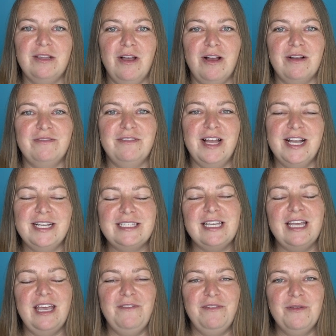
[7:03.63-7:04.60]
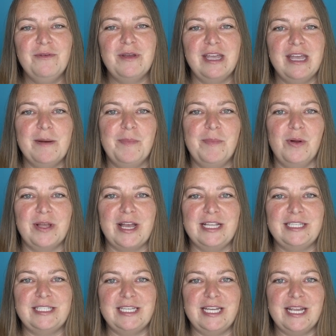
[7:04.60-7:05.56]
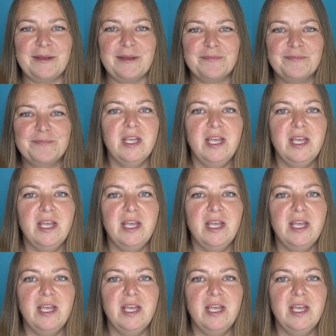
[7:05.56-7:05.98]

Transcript: long flights if you can get bulkhead seating.